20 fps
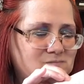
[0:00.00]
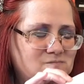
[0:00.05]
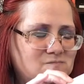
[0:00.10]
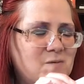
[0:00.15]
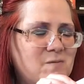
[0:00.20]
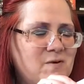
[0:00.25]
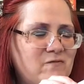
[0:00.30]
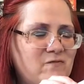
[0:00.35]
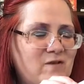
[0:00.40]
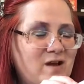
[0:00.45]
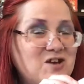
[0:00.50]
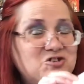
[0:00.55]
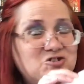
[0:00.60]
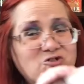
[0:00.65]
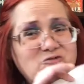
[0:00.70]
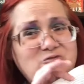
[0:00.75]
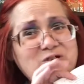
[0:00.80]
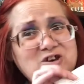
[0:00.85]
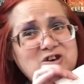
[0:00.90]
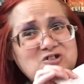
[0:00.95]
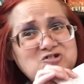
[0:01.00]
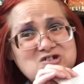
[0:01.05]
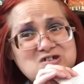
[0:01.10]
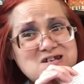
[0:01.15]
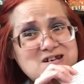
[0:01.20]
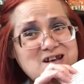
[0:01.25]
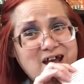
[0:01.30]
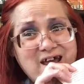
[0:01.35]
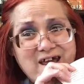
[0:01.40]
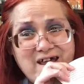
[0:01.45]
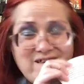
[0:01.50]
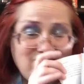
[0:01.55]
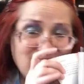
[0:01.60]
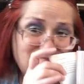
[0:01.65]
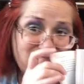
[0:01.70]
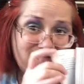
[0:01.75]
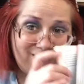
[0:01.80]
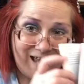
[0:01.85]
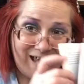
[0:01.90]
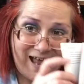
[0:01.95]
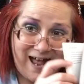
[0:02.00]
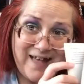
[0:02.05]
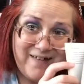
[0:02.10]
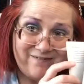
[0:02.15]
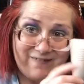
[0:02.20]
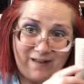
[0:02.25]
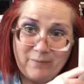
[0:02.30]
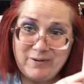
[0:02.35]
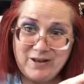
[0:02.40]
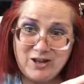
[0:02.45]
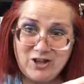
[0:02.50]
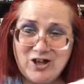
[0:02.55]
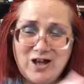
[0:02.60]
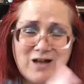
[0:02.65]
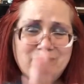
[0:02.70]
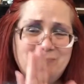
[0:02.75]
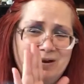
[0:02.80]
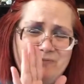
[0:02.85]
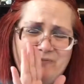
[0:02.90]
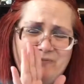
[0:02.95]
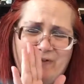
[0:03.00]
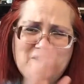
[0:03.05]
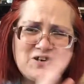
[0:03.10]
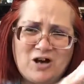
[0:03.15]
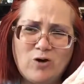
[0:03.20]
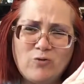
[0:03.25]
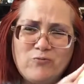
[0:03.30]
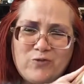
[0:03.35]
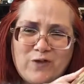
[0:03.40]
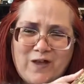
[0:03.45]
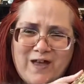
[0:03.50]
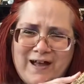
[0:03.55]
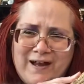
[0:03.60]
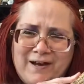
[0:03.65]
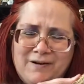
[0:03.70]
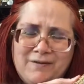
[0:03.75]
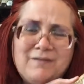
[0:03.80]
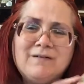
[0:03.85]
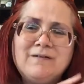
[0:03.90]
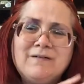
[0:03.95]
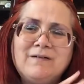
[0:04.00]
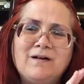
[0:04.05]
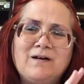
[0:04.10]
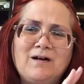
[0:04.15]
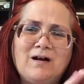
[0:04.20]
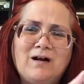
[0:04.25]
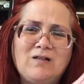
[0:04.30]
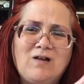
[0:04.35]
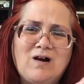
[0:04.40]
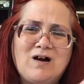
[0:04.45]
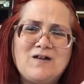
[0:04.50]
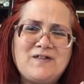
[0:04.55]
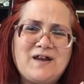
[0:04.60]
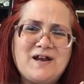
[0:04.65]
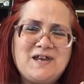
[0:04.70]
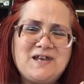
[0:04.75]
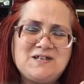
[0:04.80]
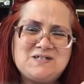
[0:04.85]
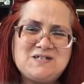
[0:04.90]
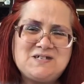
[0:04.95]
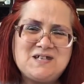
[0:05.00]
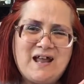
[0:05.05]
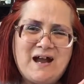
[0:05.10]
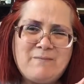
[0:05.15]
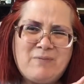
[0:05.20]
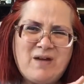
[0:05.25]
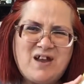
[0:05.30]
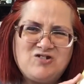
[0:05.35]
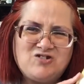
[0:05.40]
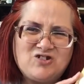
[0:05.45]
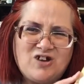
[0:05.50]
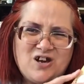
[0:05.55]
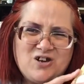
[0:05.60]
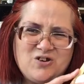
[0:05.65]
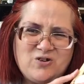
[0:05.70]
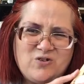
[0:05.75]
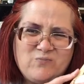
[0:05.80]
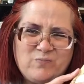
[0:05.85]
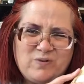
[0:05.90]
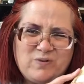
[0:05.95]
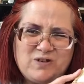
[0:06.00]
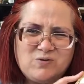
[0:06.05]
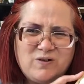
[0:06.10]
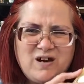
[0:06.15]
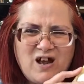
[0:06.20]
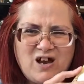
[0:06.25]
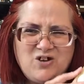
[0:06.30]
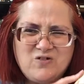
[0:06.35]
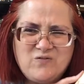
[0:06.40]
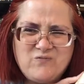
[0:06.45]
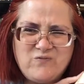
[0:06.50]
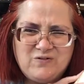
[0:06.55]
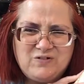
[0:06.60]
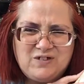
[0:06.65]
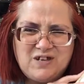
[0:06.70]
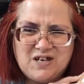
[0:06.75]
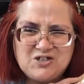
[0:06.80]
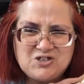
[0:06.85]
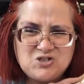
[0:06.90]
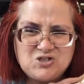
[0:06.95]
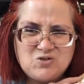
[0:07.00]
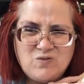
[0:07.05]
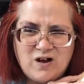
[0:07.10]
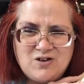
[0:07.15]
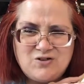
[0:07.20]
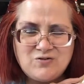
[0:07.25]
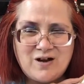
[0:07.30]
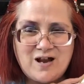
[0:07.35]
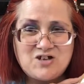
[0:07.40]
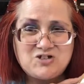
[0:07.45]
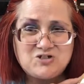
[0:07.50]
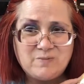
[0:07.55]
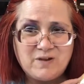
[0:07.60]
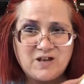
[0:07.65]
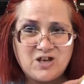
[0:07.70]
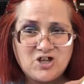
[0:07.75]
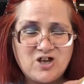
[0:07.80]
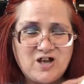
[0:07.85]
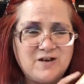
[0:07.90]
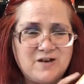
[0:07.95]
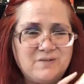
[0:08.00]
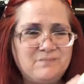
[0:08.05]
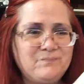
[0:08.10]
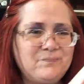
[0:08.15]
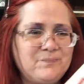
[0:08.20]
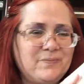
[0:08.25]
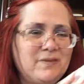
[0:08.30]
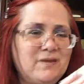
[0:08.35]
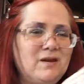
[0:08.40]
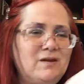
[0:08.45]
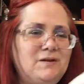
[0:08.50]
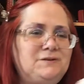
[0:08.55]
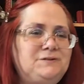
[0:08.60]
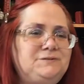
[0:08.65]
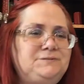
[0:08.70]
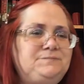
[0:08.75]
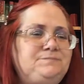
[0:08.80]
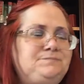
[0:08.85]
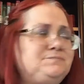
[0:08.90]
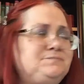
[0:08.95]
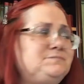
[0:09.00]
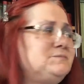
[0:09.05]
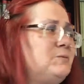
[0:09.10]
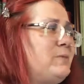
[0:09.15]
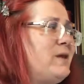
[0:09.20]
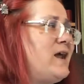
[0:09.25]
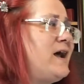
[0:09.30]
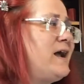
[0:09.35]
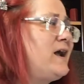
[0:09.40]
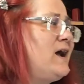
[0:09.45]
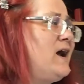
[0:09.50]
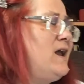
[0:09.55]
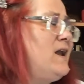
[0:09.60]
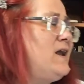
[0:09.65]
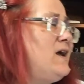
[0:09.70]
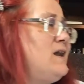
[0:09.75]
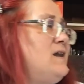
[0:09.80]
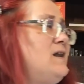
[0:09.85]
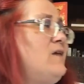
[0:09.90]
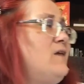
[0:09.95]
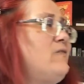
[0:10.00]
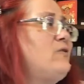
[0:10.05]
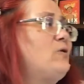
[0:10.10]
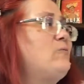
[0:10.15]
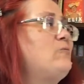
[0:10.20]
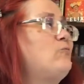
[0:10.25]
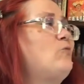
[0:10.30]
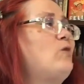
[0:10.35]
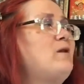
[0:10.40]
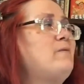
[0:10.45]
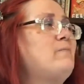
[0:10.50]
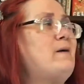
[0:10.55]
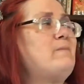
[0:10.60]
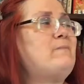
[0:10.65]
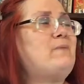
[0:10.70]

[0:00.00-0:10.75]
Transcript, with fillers: I mean if I do finish it today yeah that'd be good but if I don't then as long as I get to like page 100 between 150 and 200 I should be good but I got another one of my